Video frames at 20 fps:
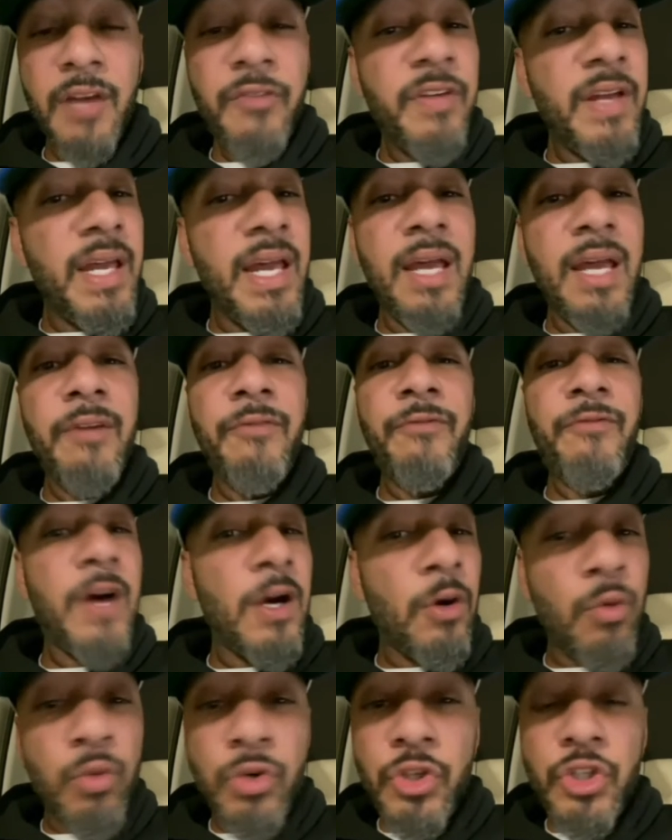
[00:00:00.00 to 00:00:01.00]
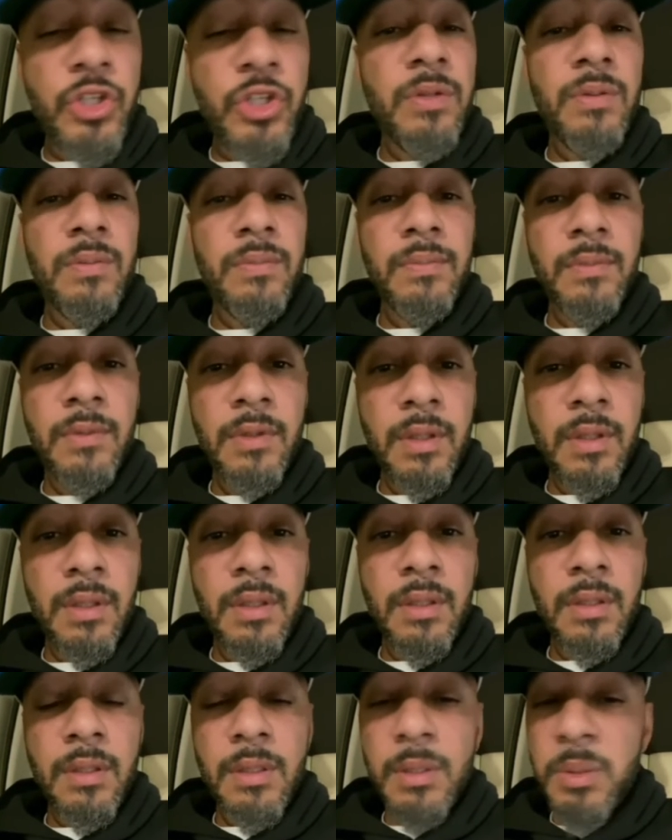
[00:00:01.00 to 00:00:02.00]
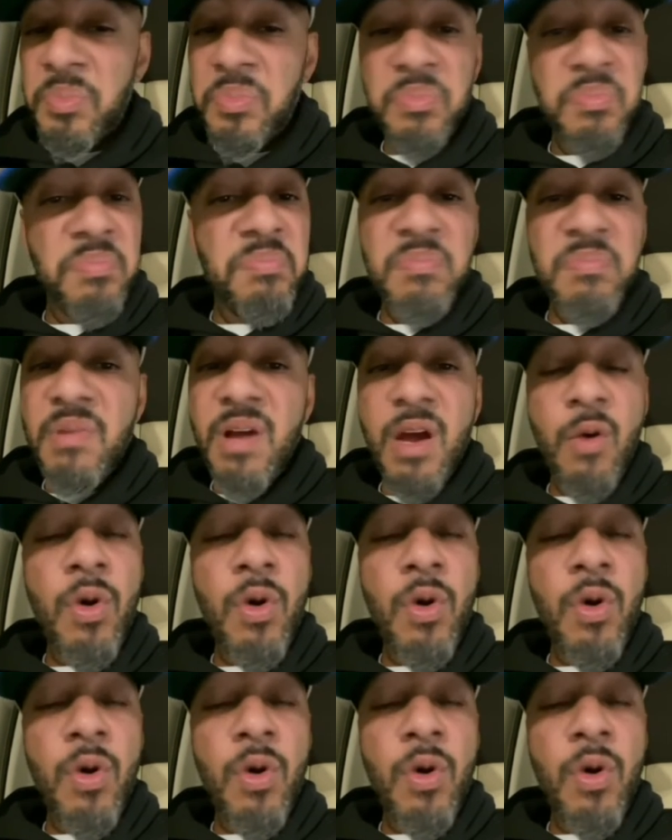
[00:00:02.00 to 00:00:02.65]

If he ain't fuck with you, it